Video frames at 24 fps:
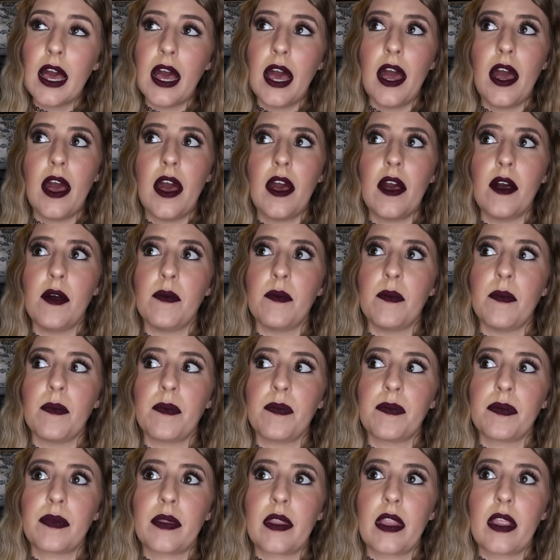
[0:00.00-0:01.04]
Um,
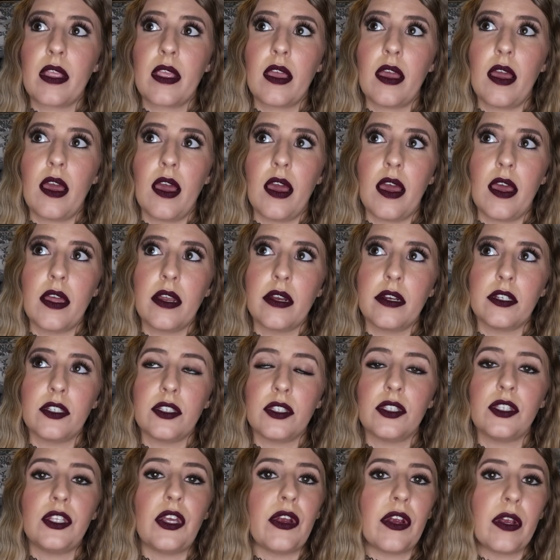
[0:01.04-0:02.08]
and
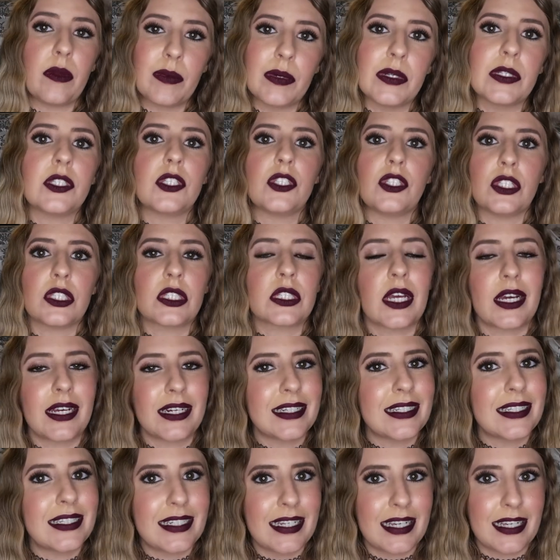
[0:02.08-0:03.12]
you're able to just kind
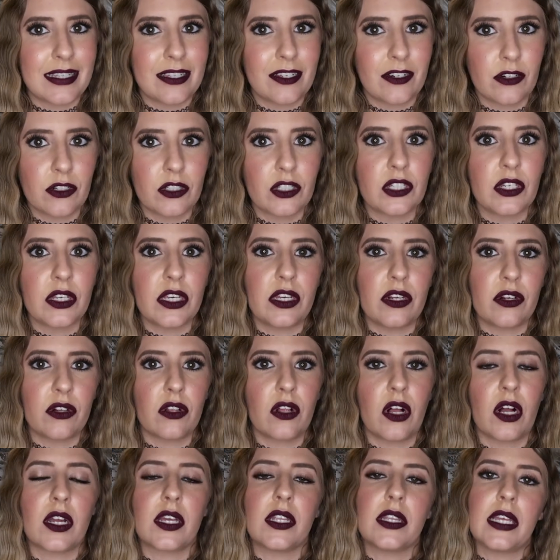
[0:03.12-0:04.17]
of stand there until eight
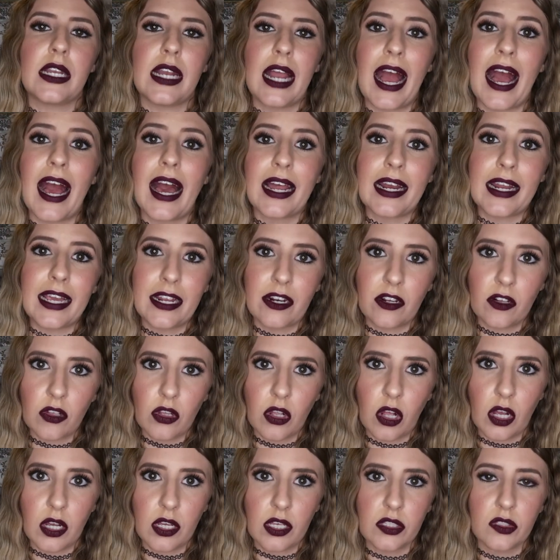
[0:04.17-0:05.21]
o'clock, and then at eight
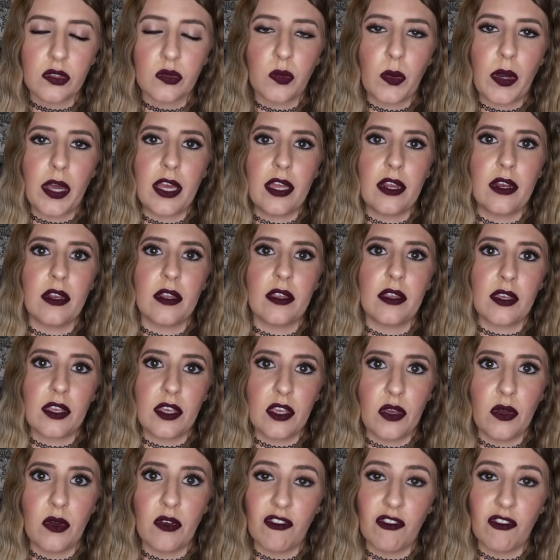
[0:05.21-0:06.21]
o'clock is when the queue